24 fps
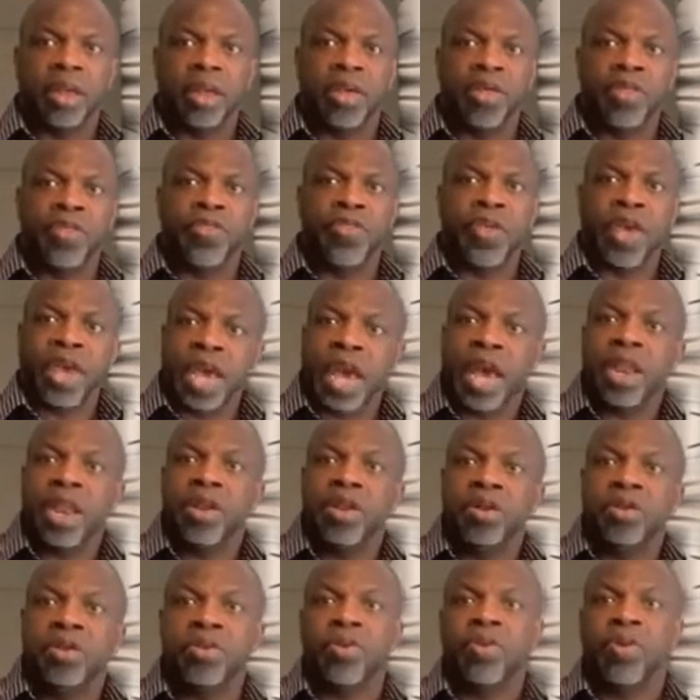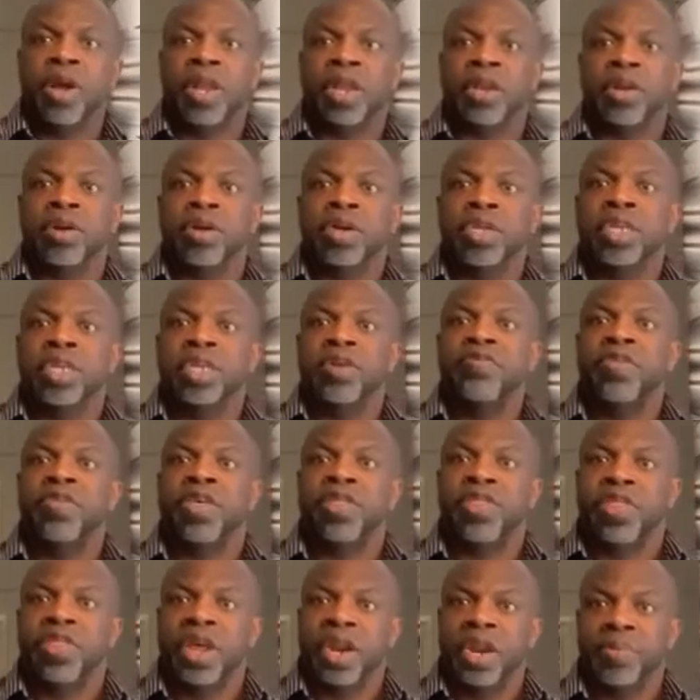they cannot go and receive the
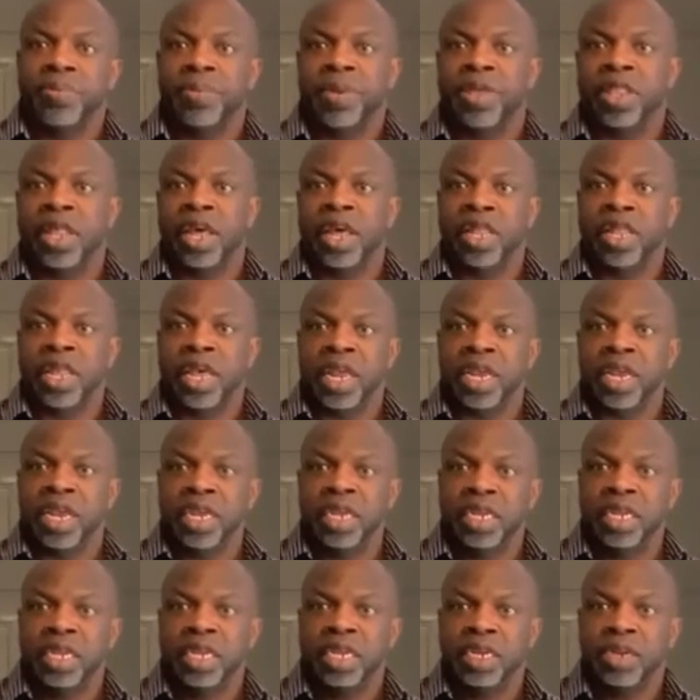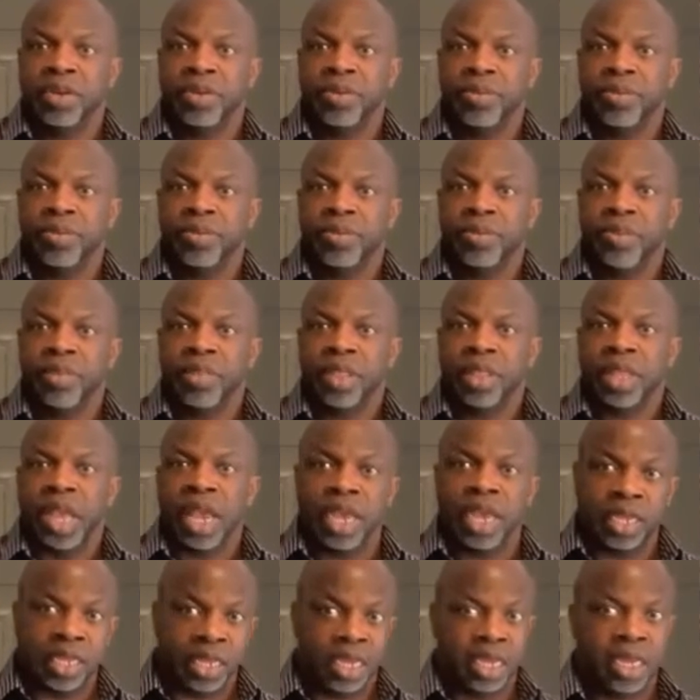therapy that they need,
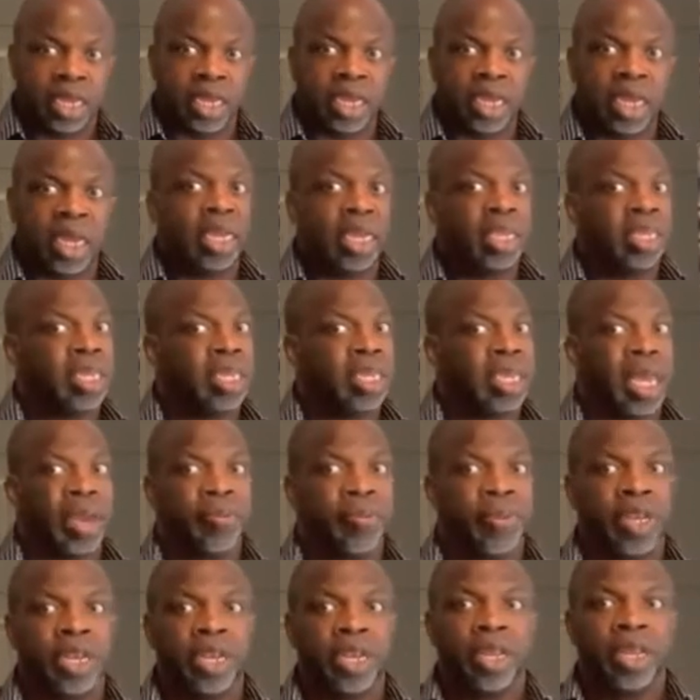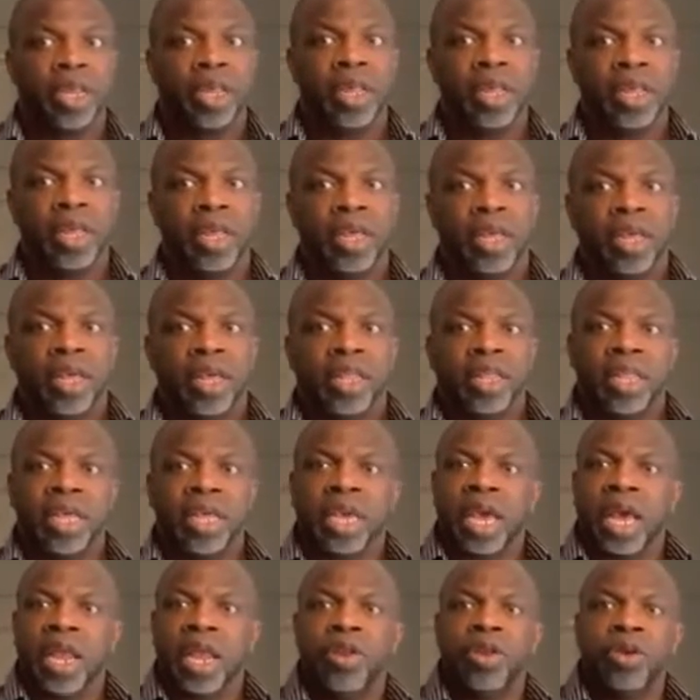existing cases, I mean. They
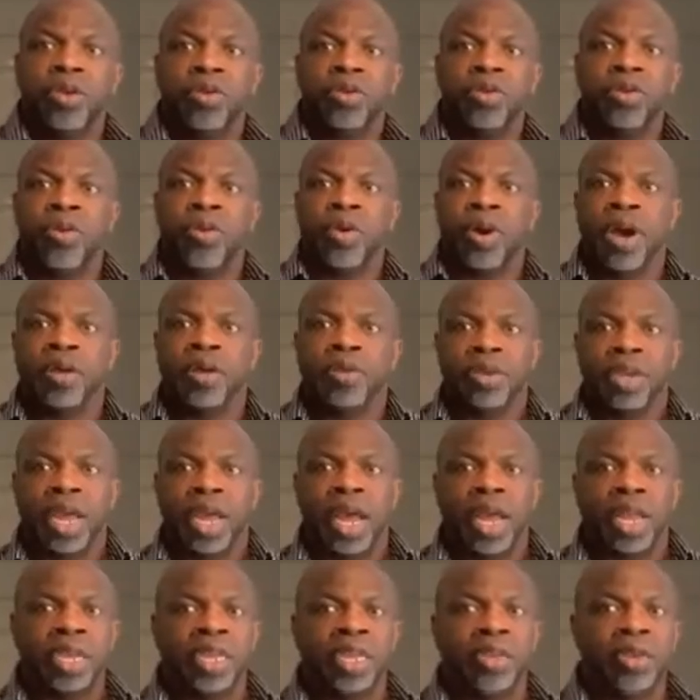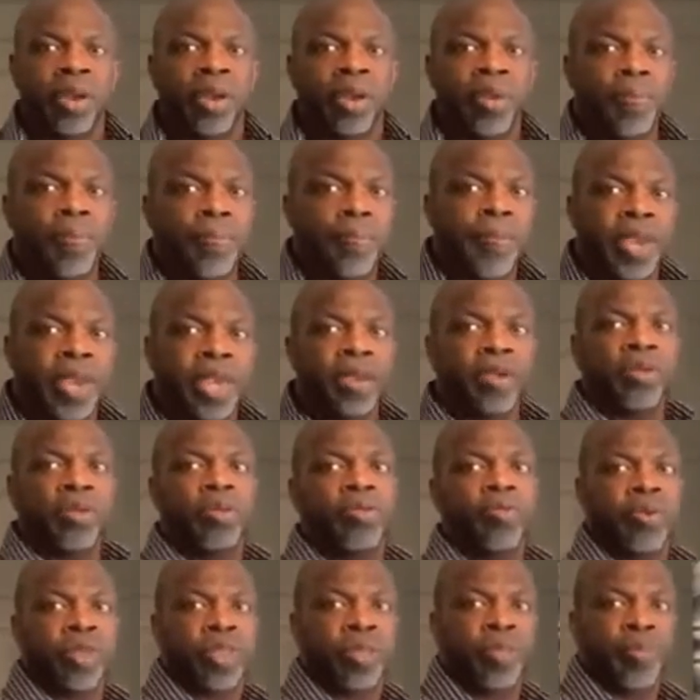cannot go out and mingle
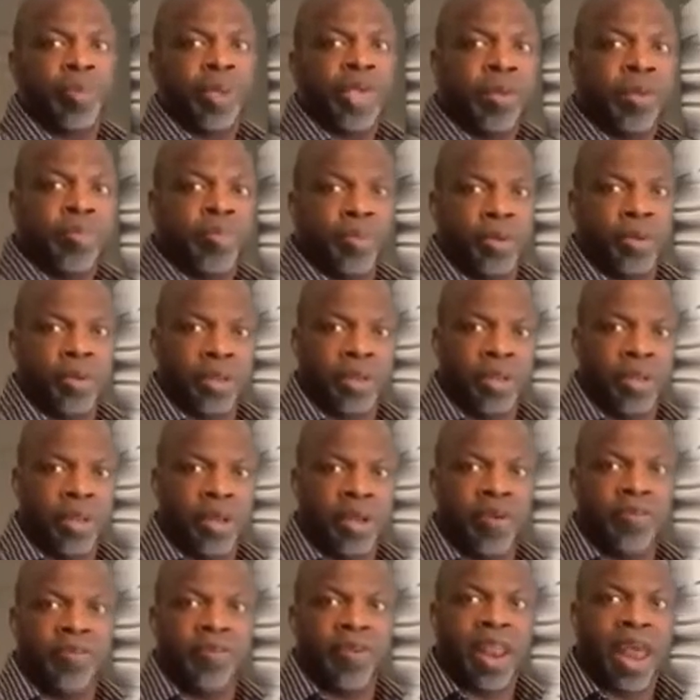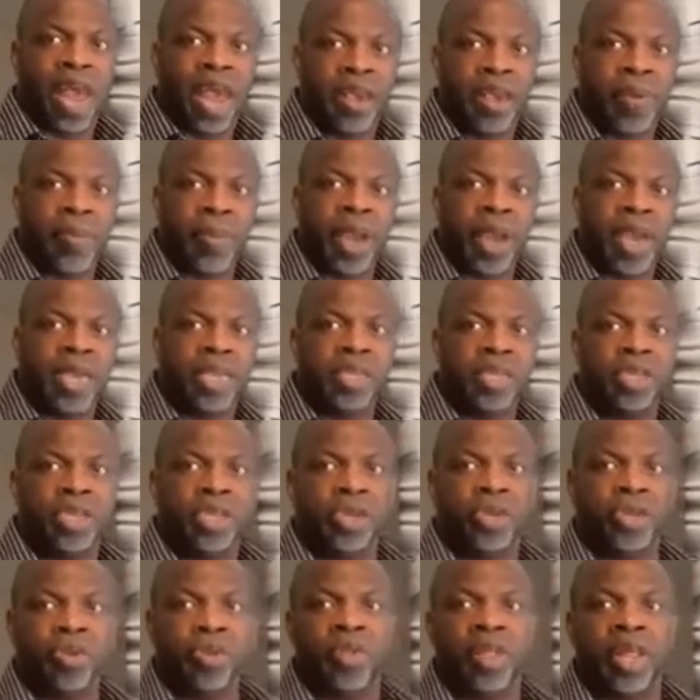with people of like minds
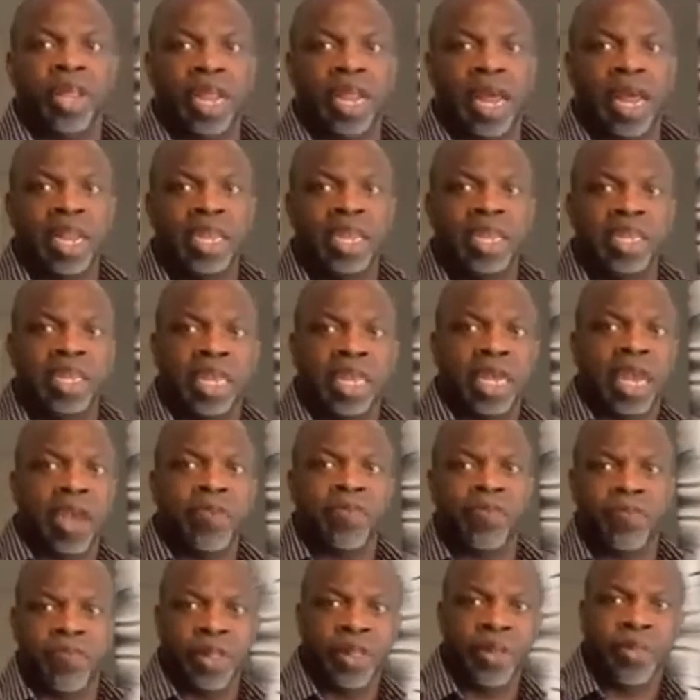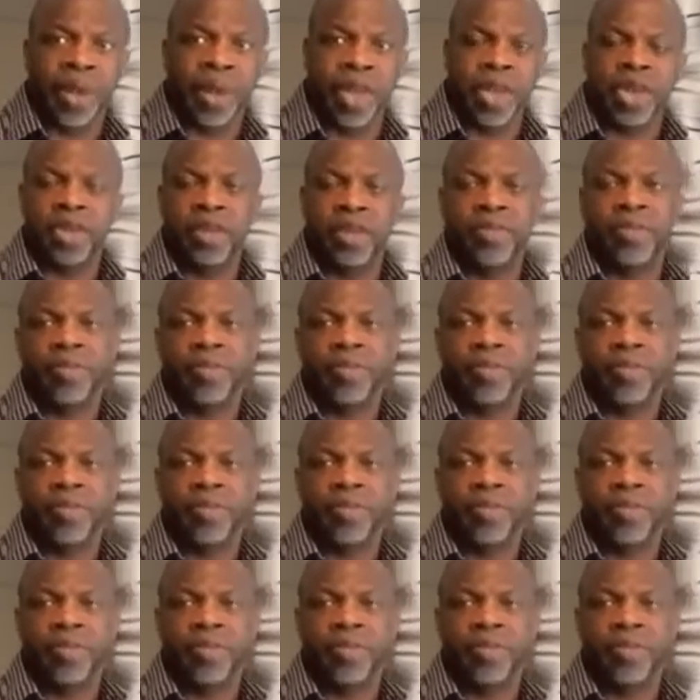so that at least they can feel better.